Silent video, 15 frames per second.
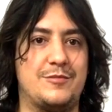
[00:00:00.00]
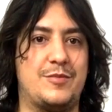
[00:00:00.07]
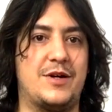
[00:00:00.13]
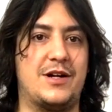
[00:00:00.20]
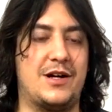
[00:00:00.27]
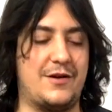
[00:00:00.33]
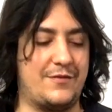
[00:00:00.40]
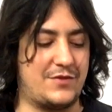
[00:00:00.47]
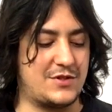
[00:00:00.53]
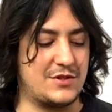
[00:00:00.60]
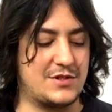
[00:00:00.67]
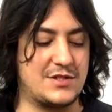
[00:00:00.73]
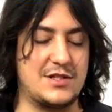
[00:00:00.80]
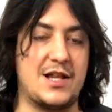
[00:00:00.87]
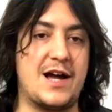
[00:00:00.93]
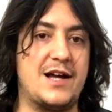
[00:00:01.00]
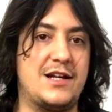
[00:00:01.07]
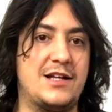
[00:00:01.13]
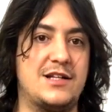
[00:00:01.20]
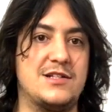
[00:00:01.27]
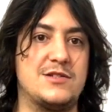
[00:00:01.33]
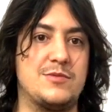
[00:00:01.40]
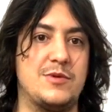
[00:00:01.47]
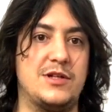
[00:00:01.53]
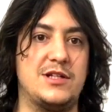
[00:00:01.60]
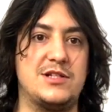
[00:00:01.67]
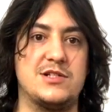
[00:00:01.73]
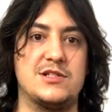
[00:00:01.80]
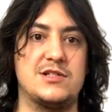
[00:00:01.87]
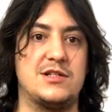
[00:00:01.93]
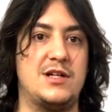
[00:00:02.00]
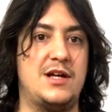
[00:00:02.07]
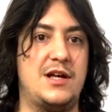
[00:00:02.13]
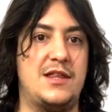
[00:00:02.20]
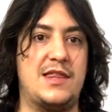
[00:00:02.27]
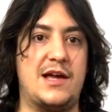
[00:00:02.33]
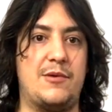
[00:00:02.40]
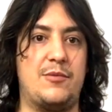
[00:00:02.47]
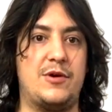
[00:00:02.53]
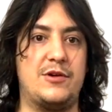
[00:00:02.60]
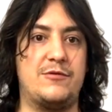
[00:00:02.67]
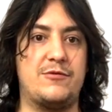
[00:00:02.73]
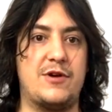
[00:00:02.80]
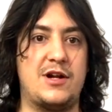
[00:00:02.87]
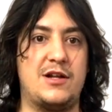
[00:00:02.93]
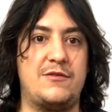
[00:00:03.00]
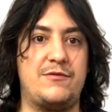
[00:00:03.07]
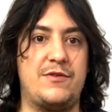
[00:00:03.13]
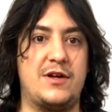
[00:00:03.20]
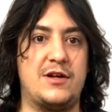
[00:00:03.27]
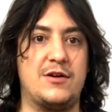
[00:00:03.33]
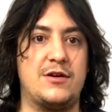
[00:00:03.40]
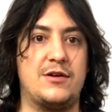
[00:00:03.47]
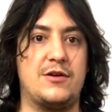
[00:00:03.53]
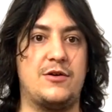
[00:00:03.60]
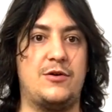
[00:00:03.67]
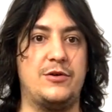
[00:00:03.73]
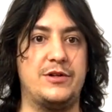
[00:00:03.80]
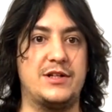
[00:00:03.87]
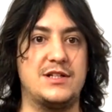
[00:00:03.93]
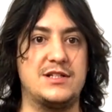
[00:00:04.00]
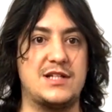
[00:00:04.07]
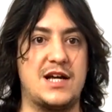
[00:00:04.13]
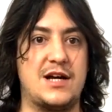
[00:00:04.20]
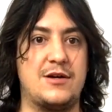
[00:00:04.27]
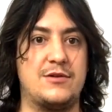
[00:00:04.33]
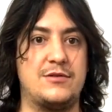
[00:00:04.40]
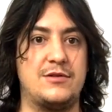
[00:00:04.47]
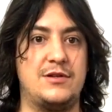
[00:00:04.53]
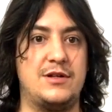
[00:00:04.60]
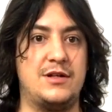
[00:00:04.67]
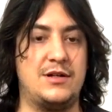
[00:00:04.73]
But um, so sliding is really just that one fretted finger, holding it down,